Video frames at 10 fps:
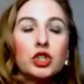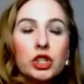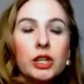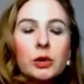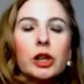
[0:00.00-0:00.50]

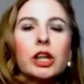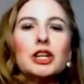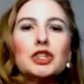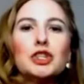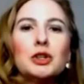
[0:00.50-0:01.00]
shitty
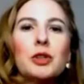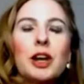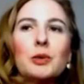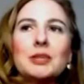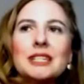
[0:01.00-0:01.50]
relationship
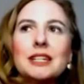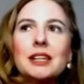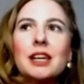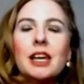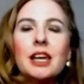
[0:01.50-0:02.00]
that I was
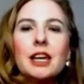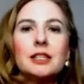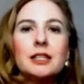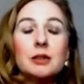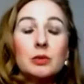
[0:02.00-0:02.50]
in.
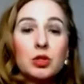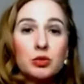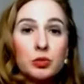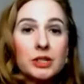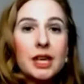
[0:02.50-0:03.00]
It was
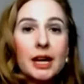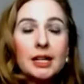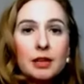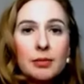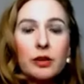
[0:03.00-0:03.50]

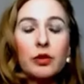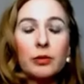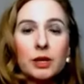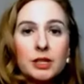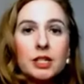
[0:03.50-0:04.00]
protecting me
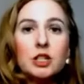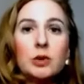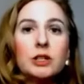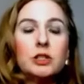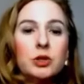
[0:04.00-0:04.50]
from
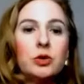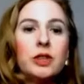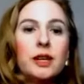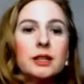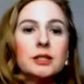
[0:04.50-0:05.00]
continuing to
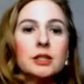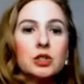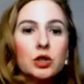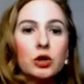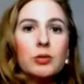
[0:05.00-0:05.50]
do things
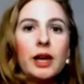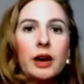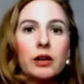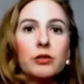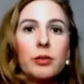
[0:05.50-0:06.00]
that took me
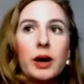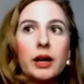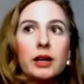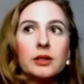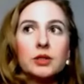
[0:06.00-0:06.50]
out of
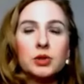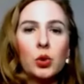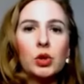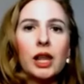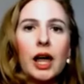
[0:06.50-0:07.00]
my
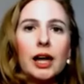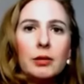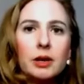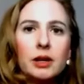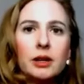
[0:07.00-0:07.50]
soul
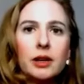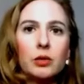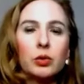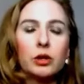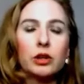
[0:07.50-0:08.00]
alignment,
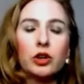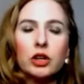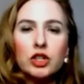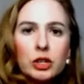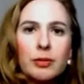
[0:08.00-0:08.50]
that were
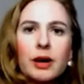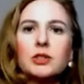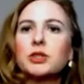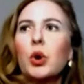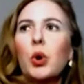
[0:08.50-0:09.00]
crushing
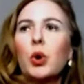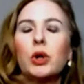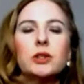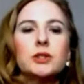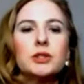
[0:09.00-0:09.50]
my
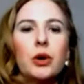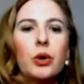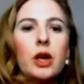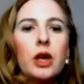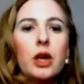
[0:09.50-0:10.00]
soul. And
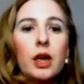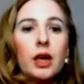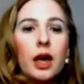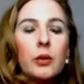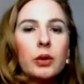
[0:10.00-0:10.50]
so,
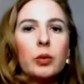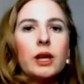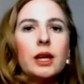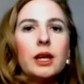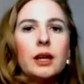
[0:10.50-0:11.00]
yeah, we
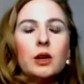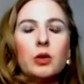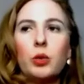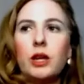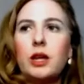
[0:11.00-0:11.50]
went in
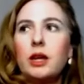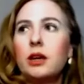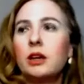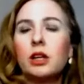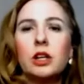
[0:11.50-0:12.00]
and
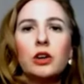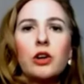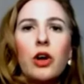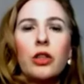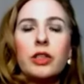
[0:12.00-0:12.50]
we
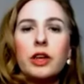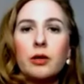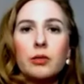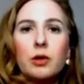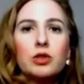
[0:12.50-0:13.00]
cleared all
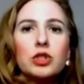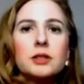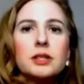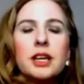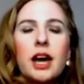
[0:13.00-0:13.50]
the
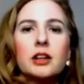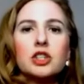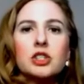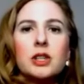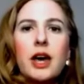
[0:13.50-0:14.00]
emotions
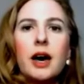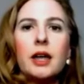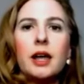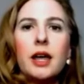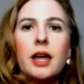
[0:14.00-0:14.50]
attached to
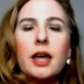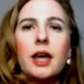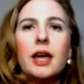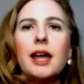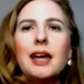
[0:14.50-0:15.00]
that.
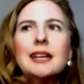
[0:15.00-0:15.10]
And